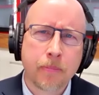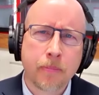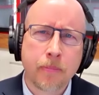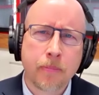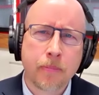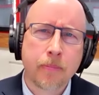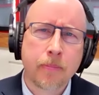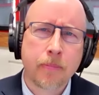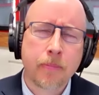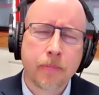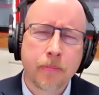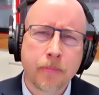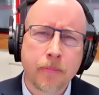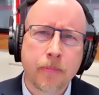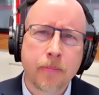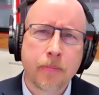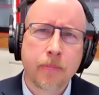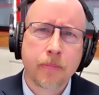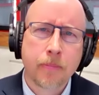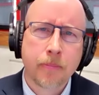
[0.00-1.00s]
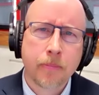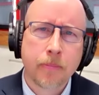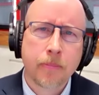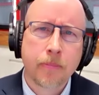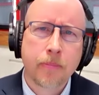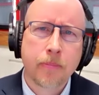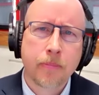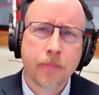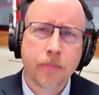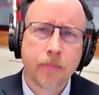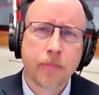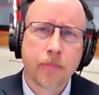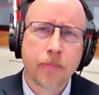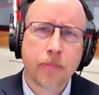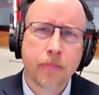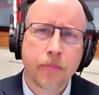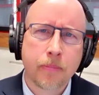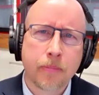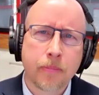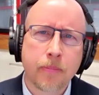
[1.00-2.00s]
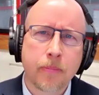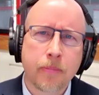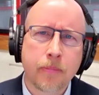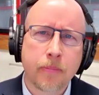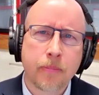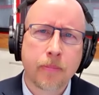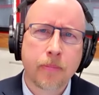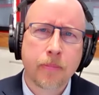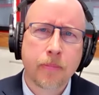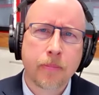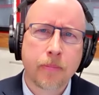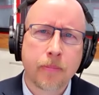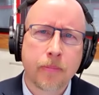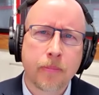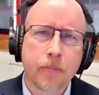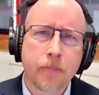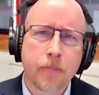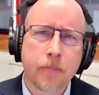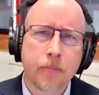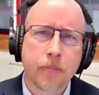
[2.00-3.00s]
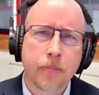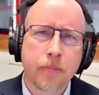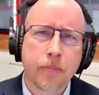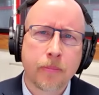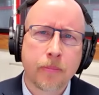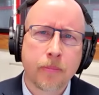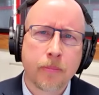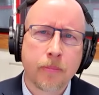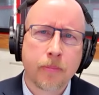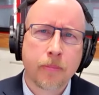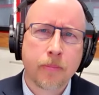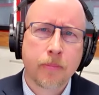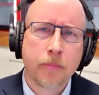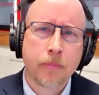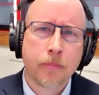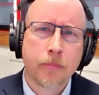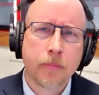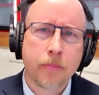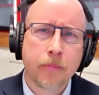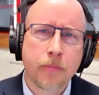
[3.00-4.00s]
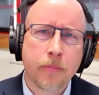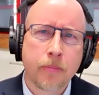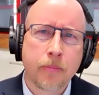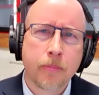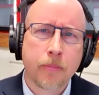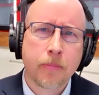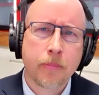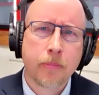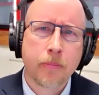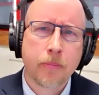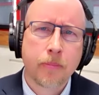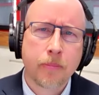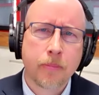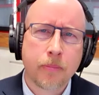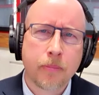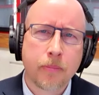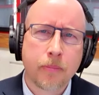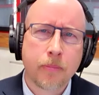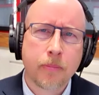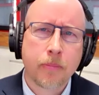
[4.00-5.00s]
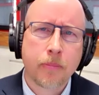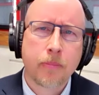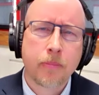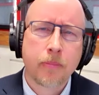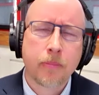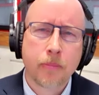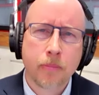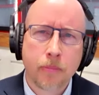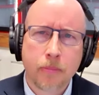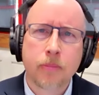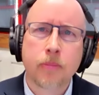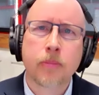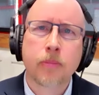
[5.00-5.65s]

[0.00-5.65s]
(silent)